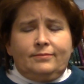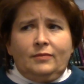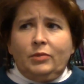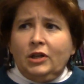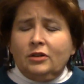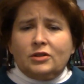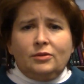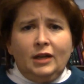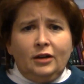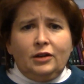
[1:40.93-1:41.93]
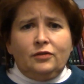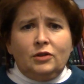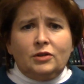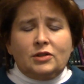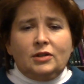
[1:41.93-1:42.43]
But here's the reality,
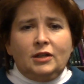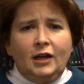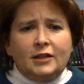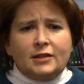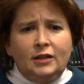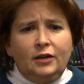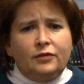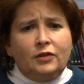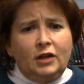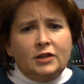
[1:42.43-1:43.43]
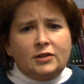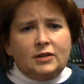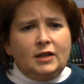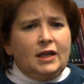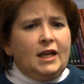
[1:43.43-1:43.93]
folks. God's love for us
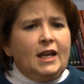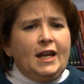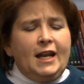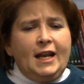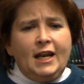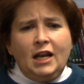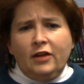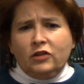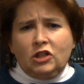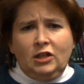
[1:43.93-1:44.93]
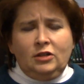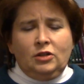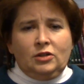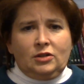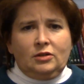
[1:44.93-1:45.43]
never
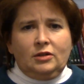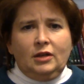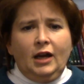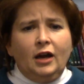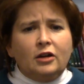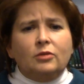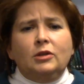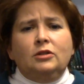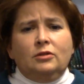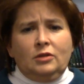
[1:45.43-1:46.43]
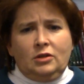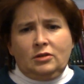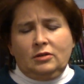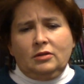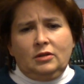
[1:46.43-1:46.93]
changes. How can we know this?
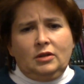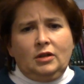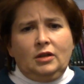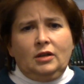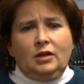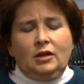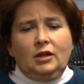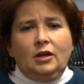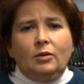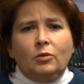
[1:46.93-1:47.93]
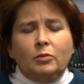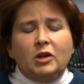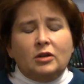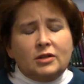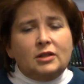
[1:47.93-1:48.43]
Well,
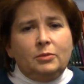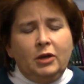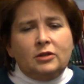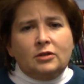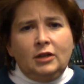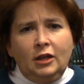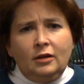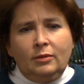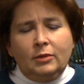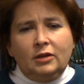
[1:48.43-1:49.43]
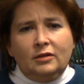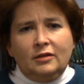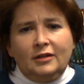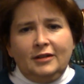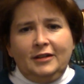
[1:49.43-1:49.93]
because it depends on Him
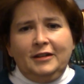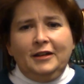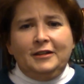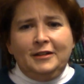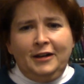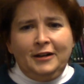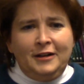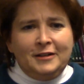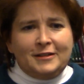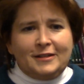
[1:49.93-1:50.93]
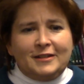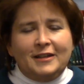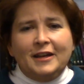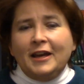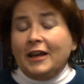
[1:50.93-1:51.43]
and not us.
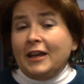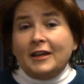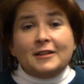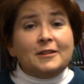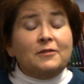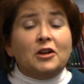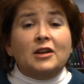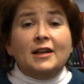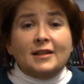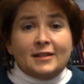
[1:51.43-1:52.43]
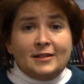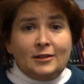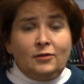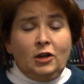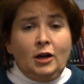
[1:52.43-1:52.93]
He is the very essence
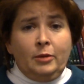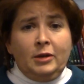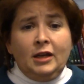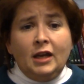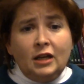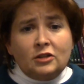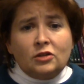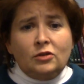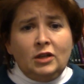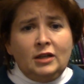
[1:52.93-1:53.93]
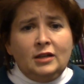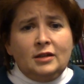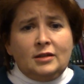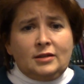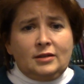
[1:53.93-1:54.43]
of agape. It's who He
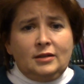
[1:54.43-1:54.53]
is.